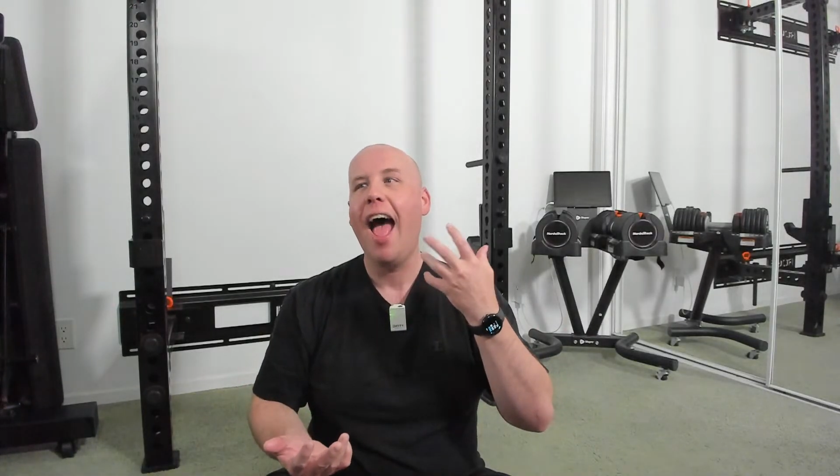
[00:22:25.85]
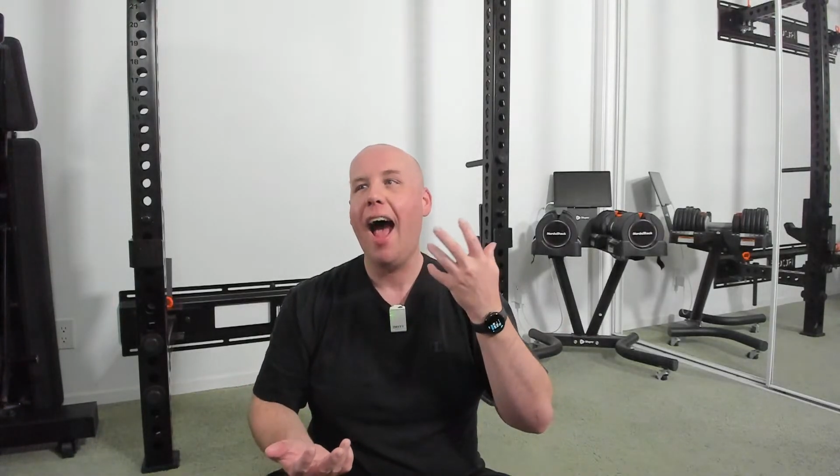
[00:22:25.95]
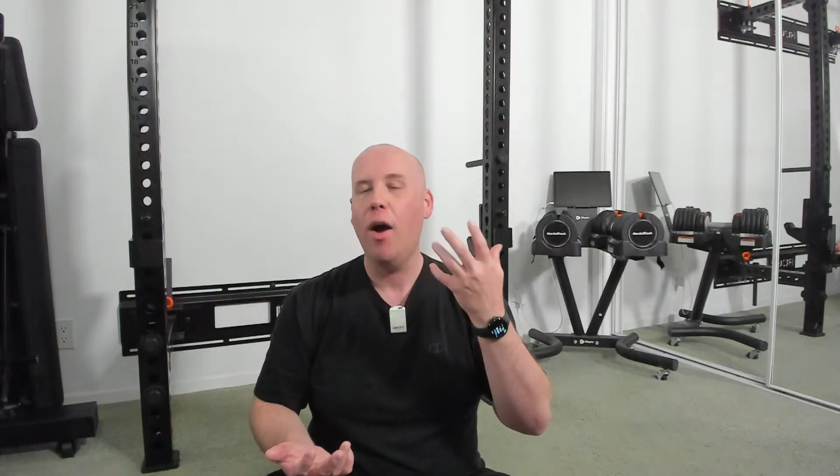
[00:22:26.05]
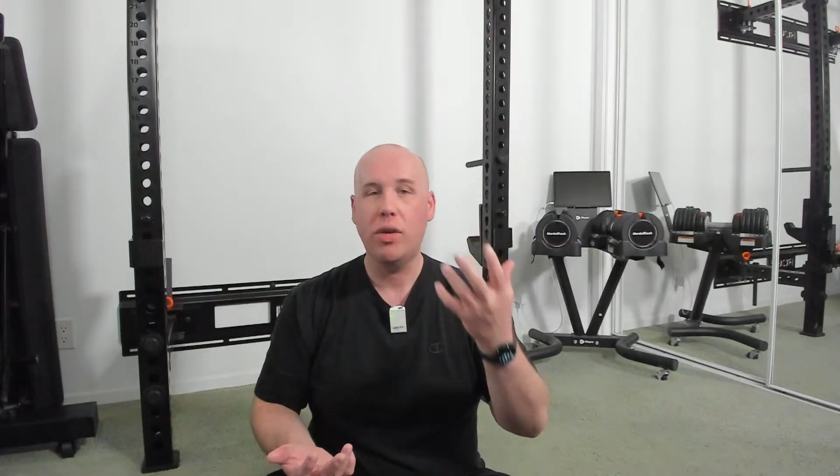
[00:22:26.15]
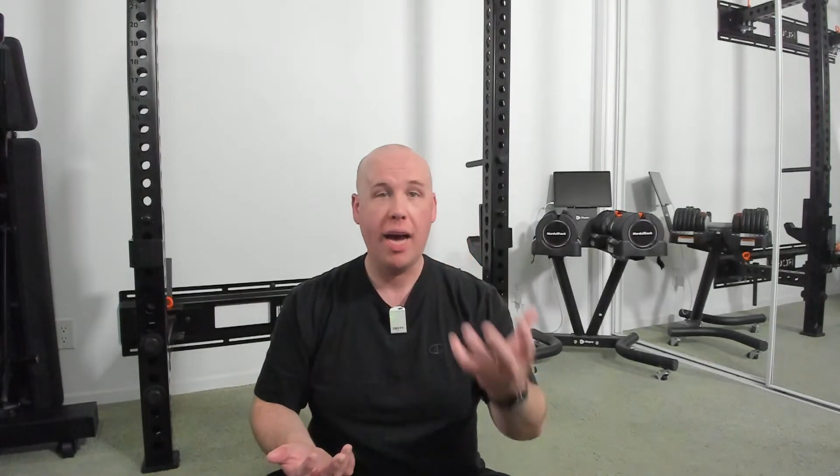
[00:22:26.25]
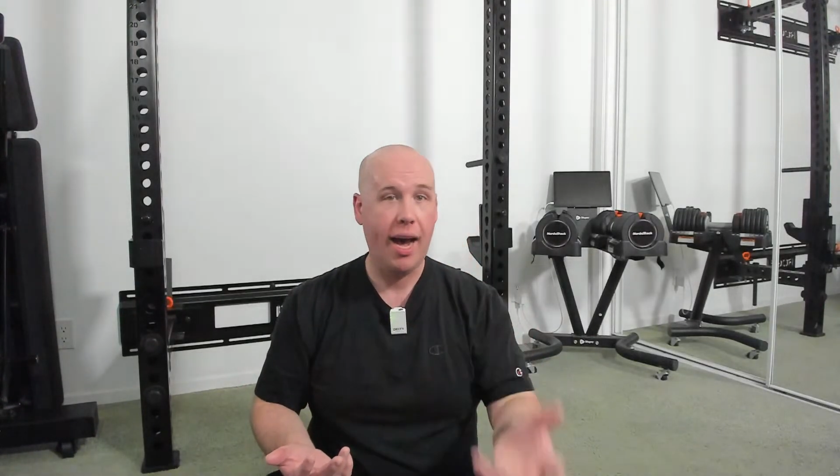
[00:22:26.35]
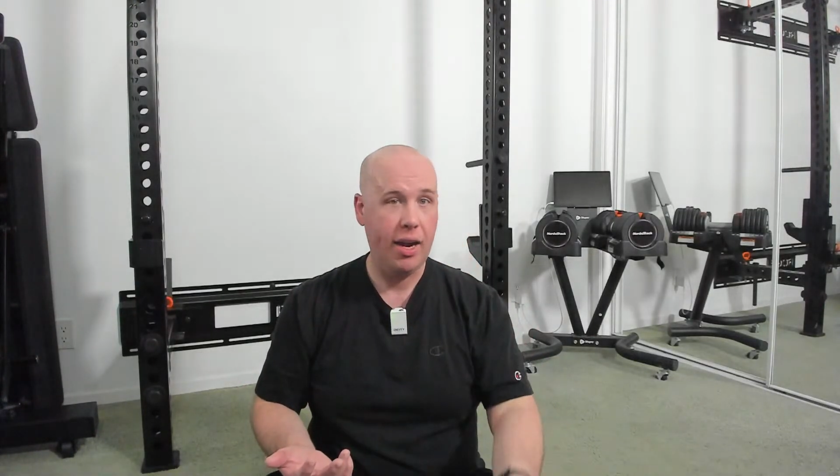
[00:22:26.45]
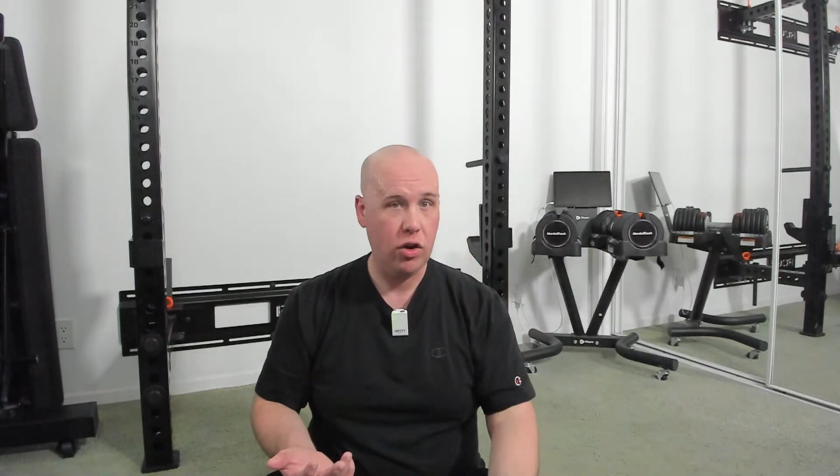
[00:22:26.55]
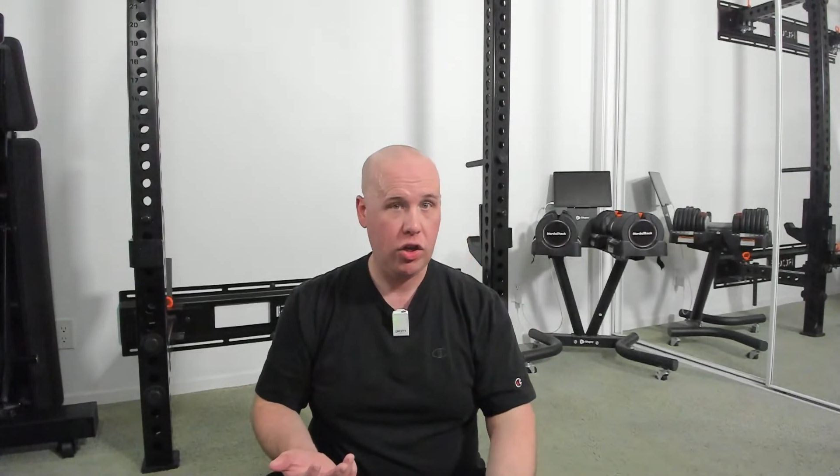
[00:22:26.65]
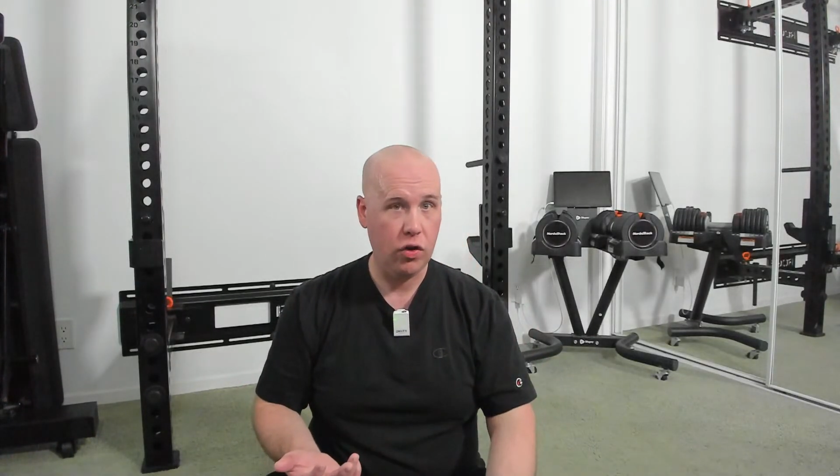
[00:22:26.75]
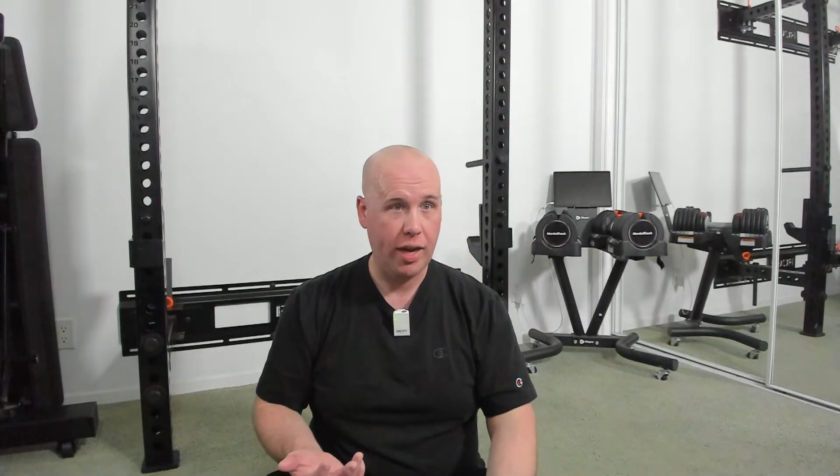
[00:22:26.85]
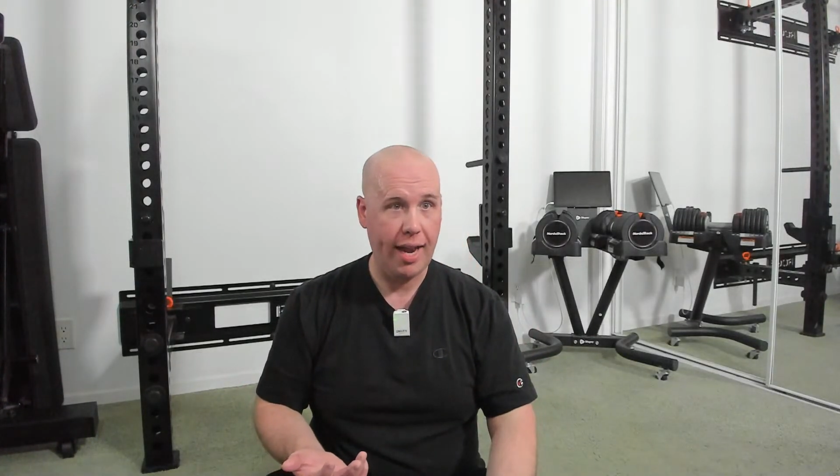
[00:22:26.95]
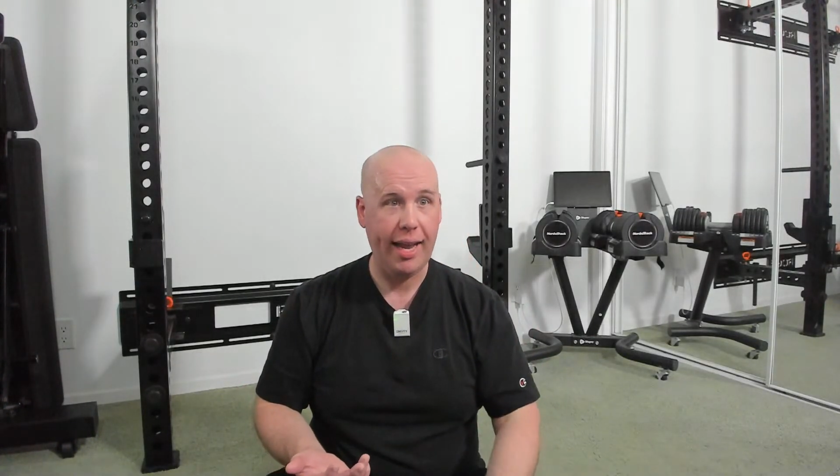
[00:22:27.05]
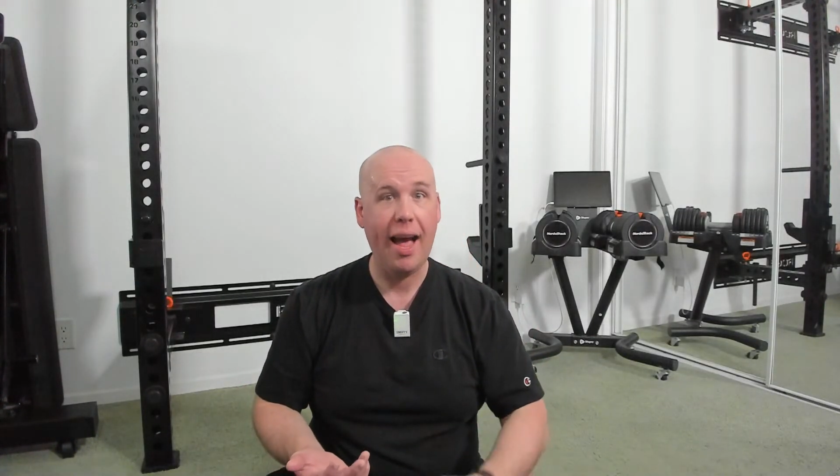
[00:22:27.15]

how tired you're getting,